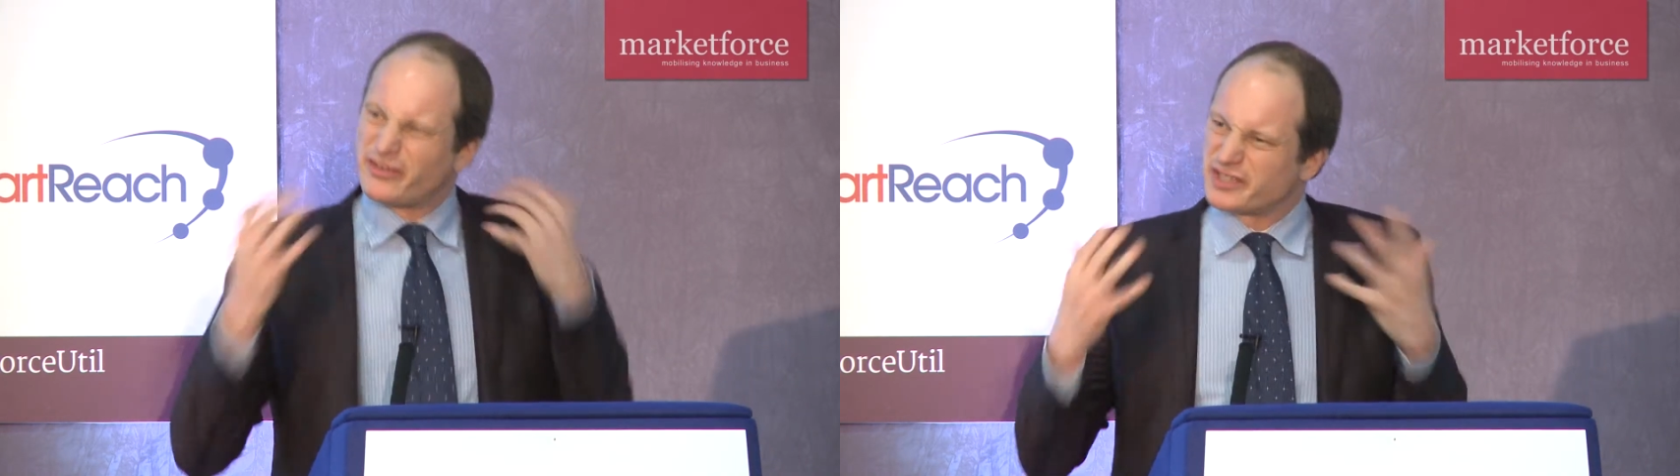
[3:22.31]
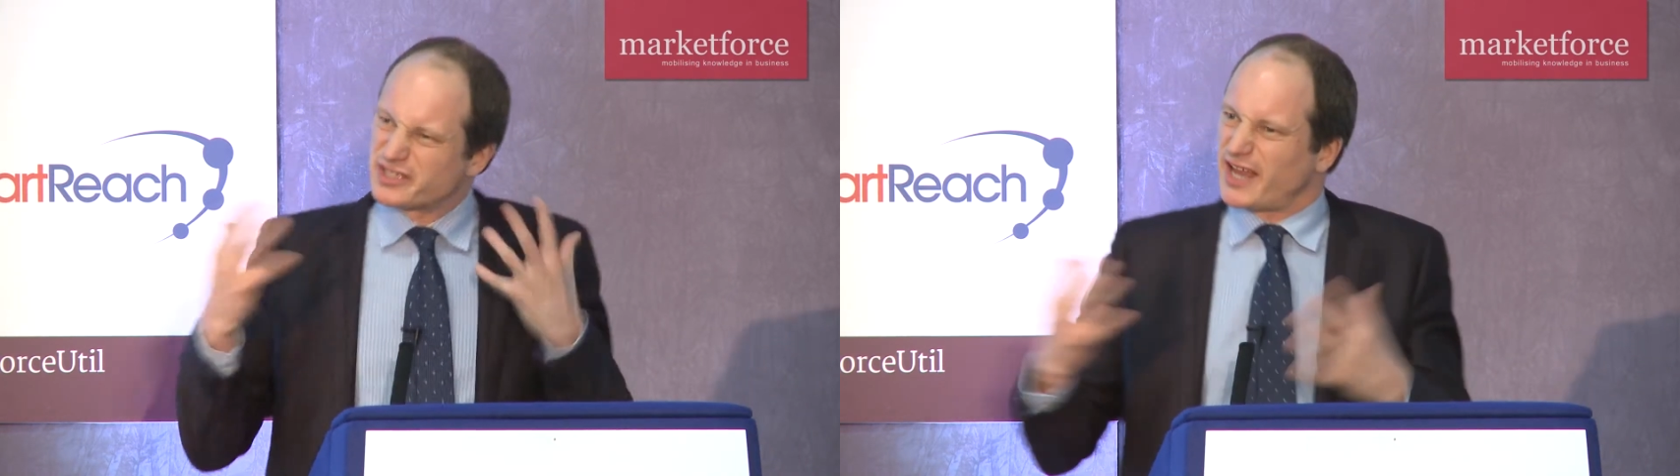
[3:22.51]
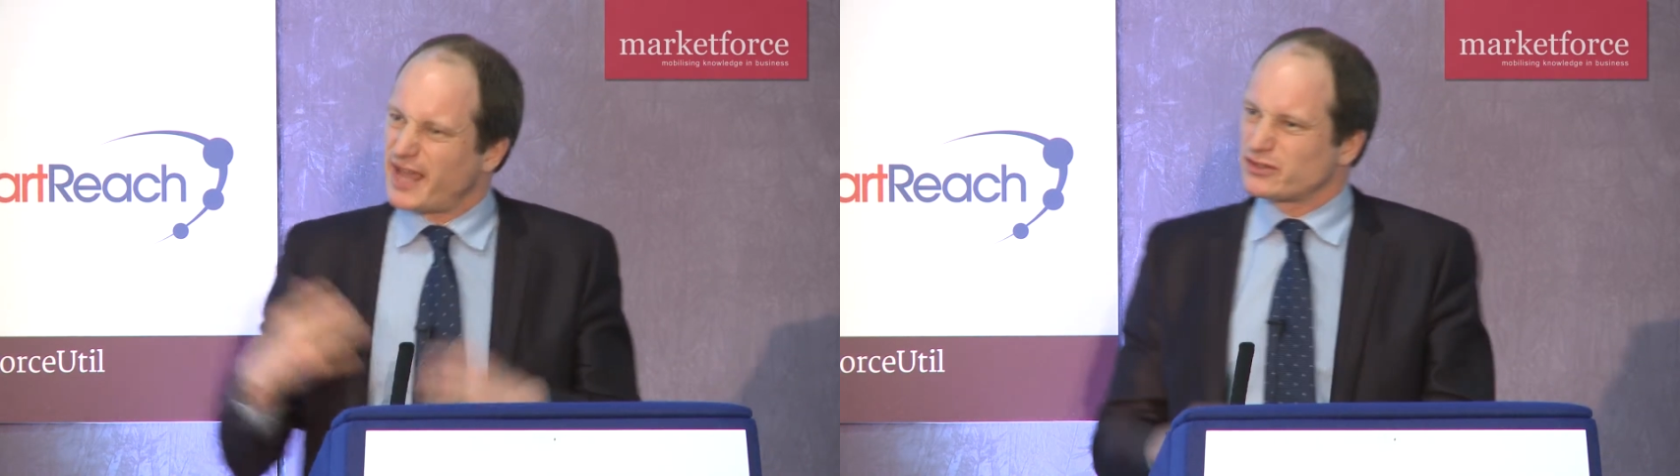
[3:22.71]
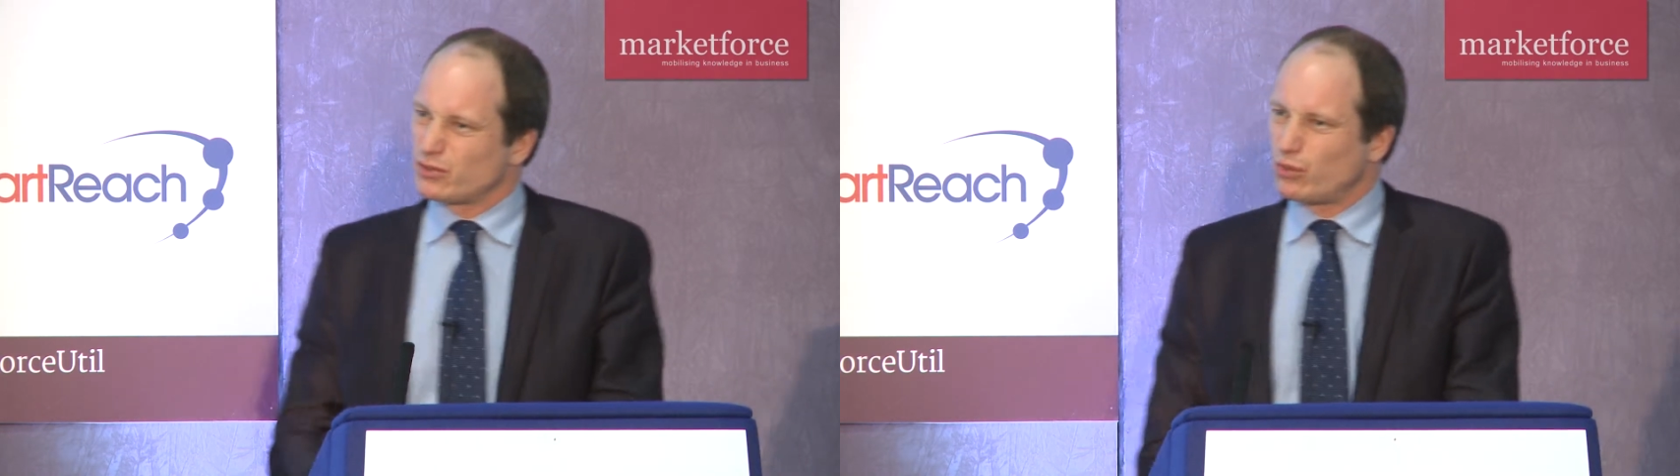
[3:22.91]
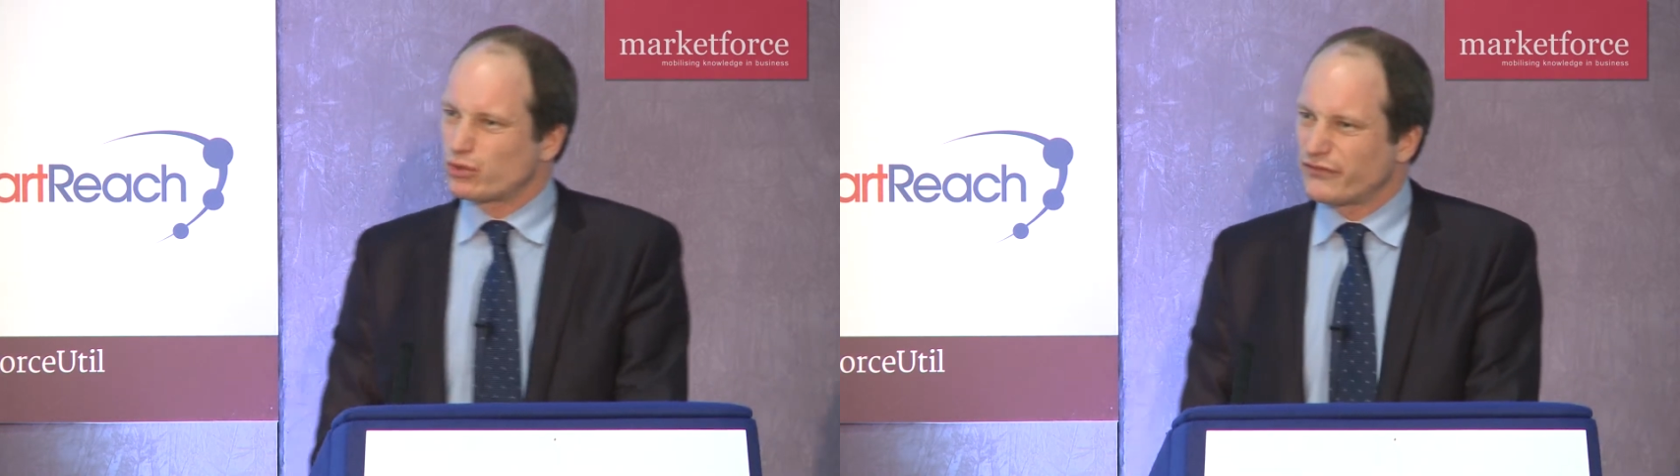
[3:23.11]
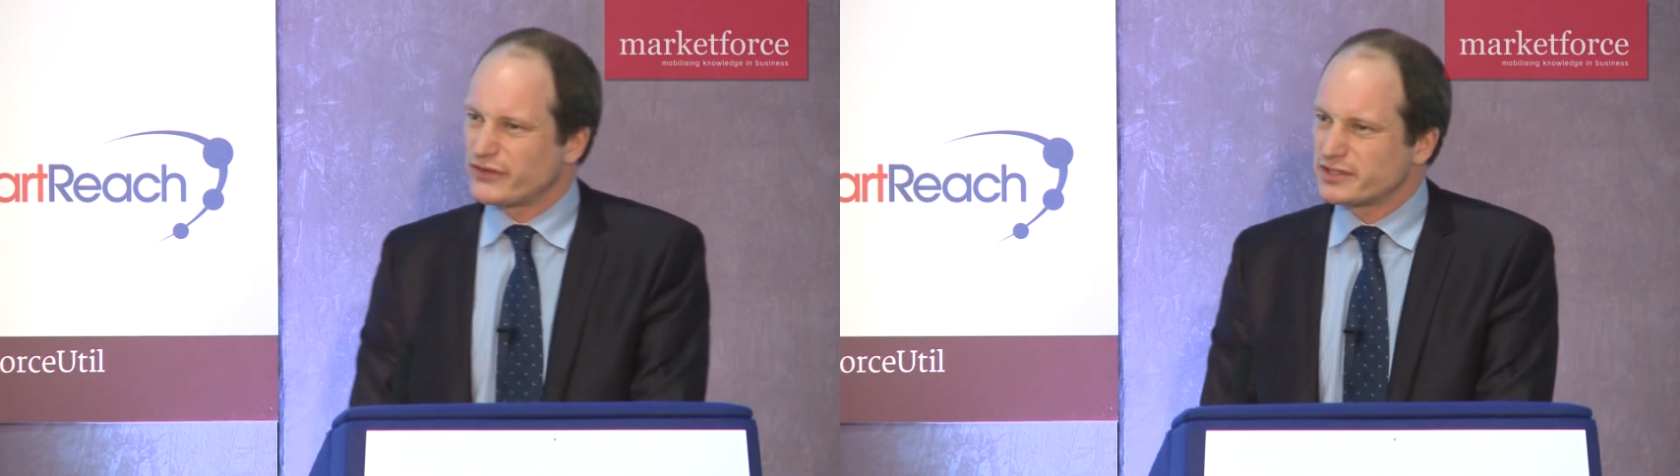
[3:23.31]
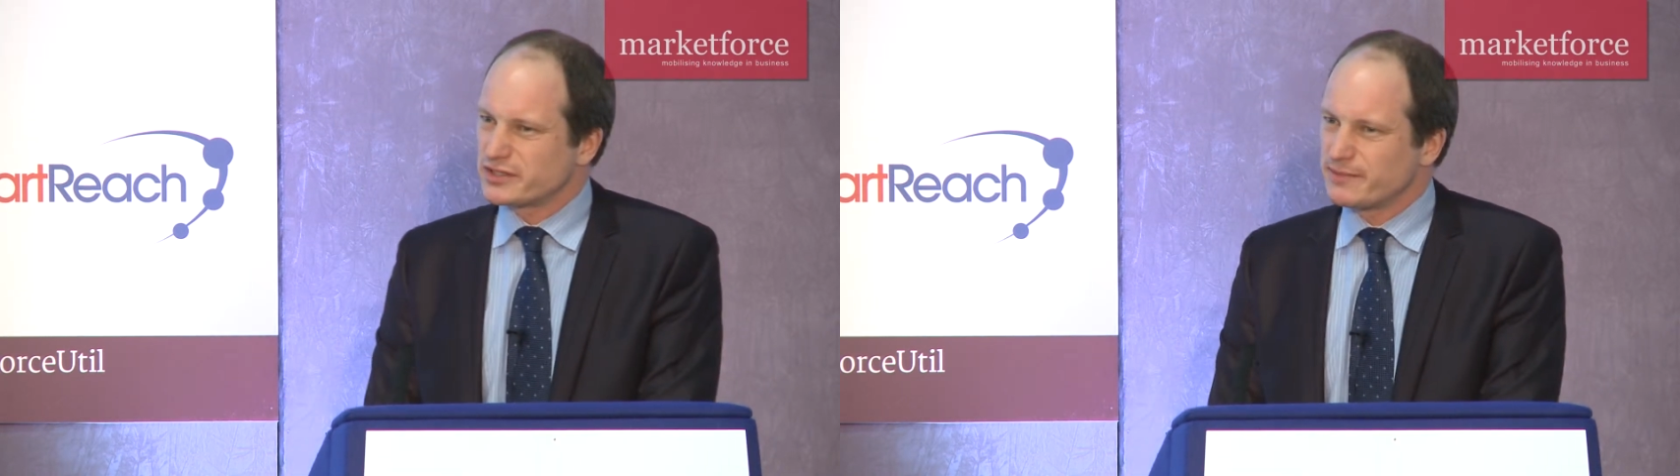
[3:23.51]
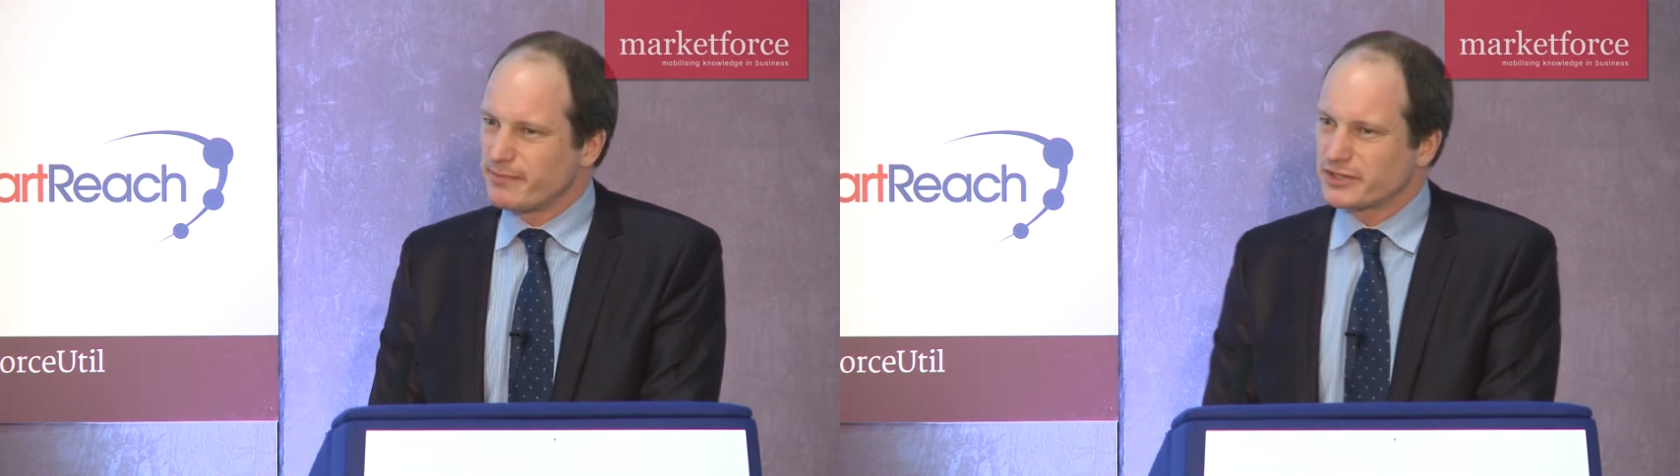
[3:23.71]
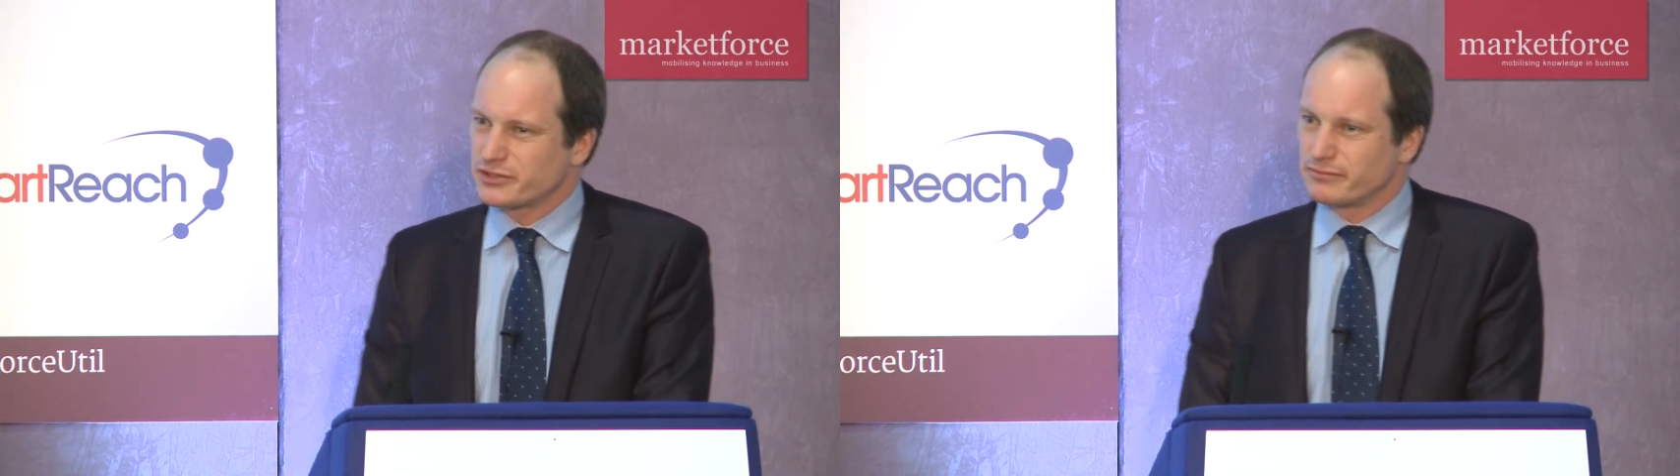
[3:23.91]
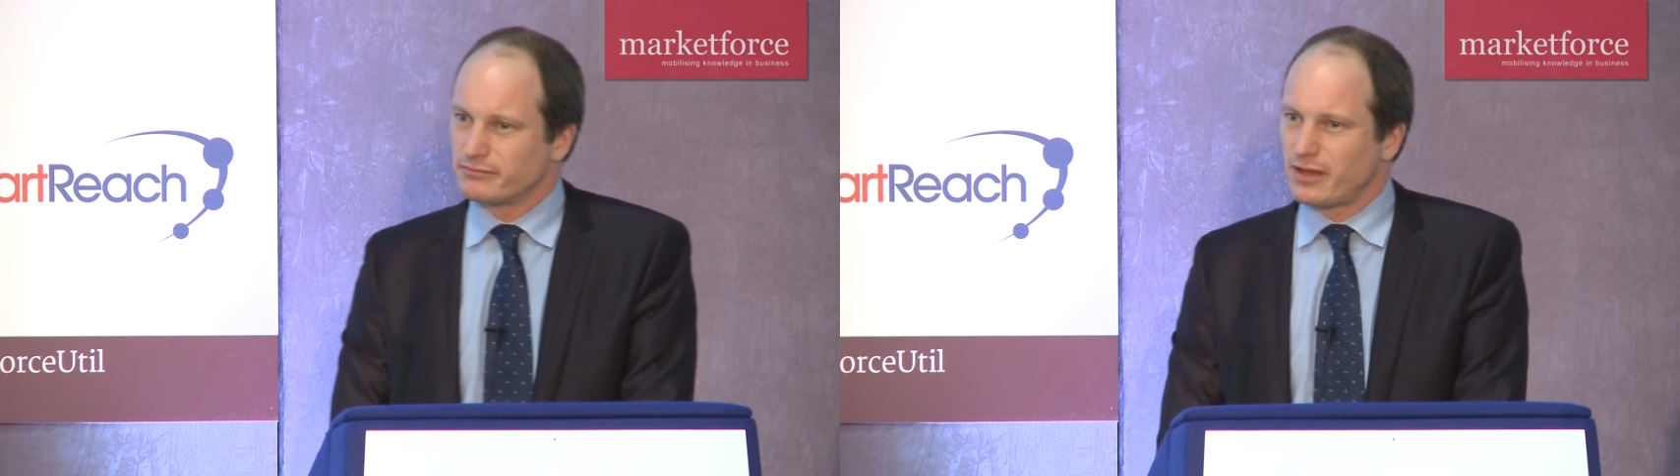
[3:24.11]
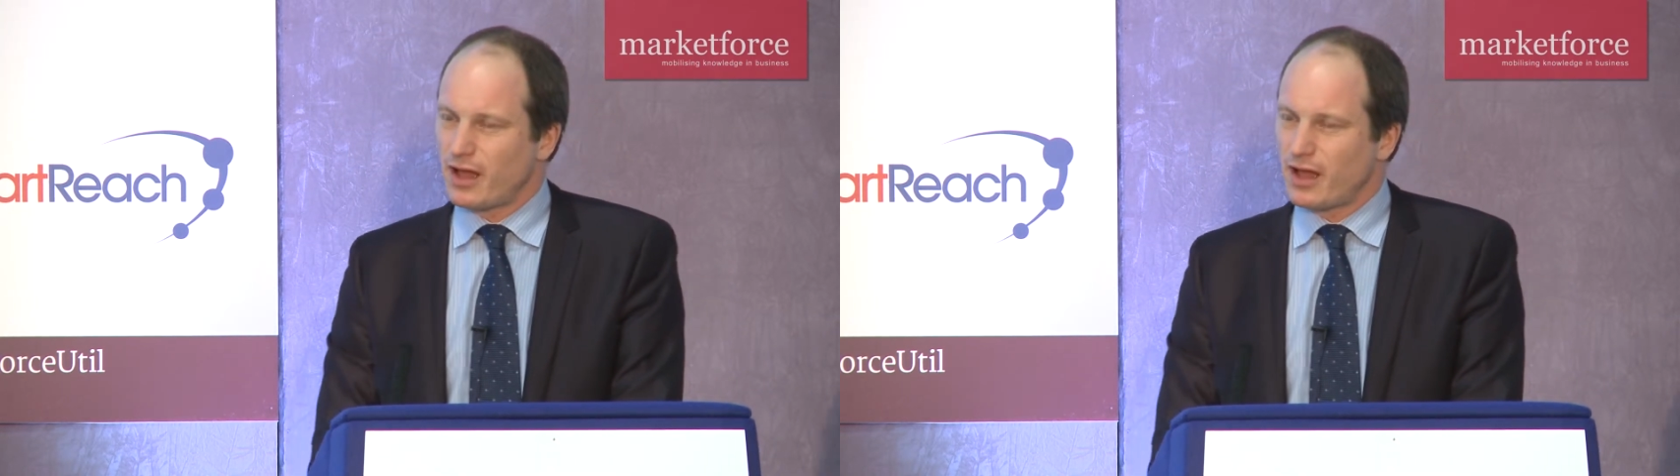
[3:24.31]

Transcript: understands the water efficiency measure,